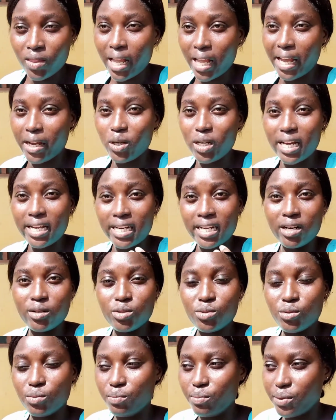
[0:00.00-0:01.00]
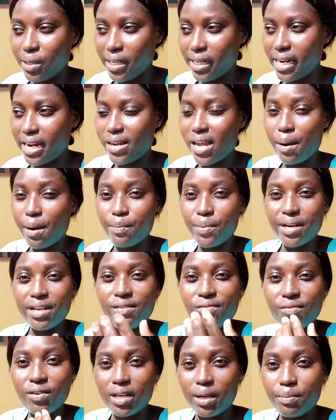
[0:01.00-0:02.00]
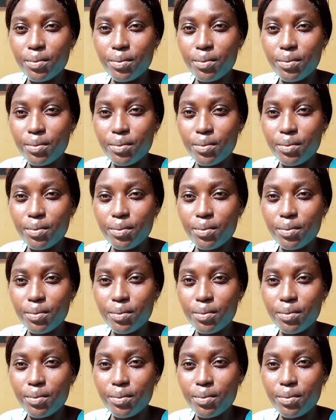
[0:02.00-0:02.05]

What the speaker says: and you learn how to braid and you are braiding for the